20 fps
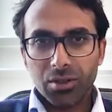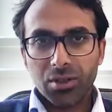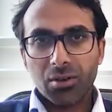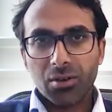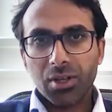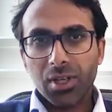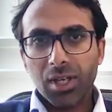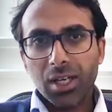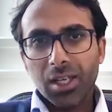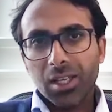
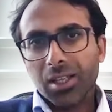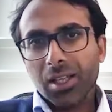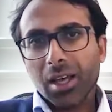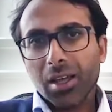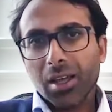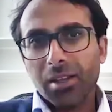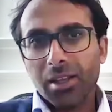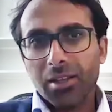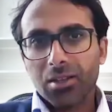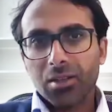So
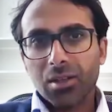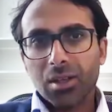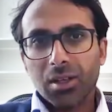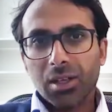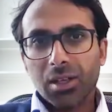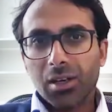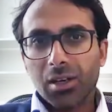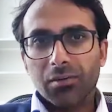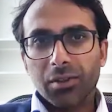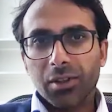that that's uh,
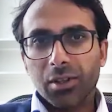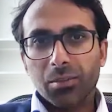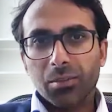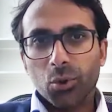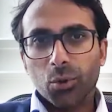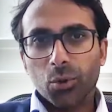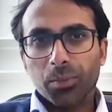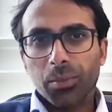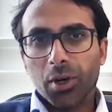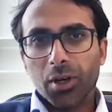kind of in the
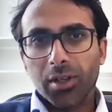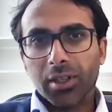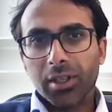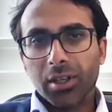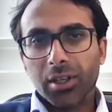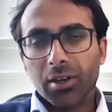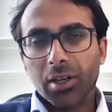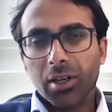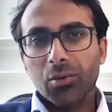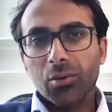ballpark. You
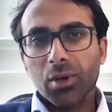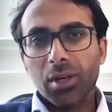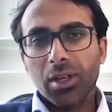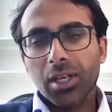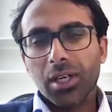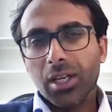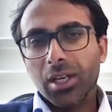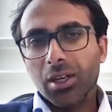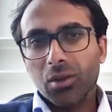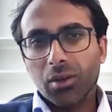know, anyway,
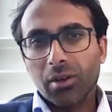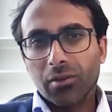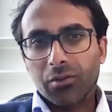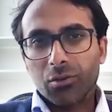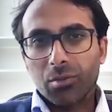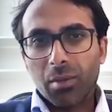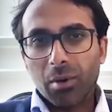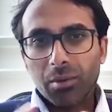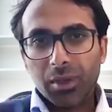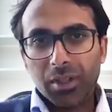you have
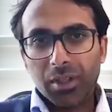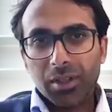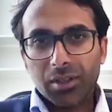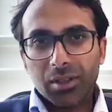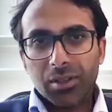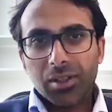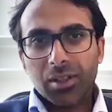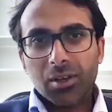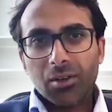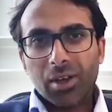to remember that
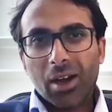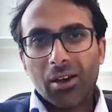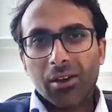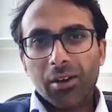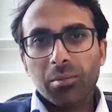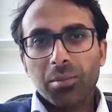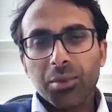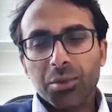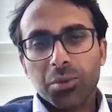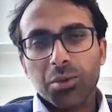you know our
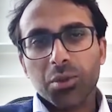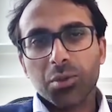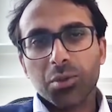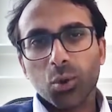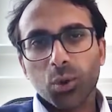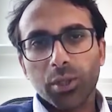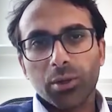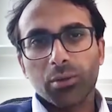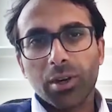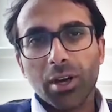numbers were
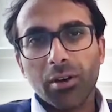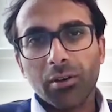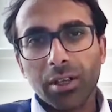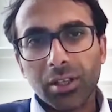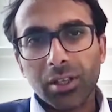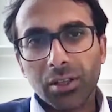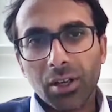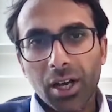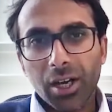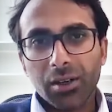small. There were
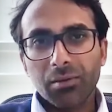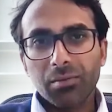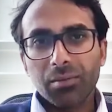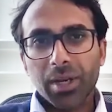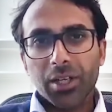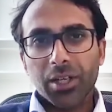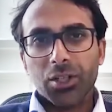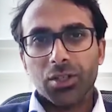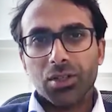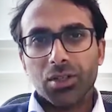only nine
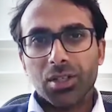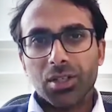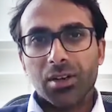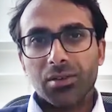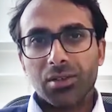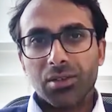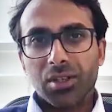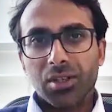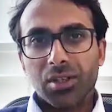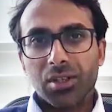patients in
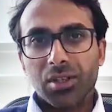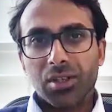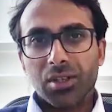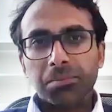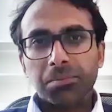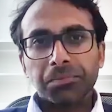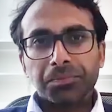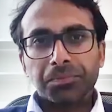our study,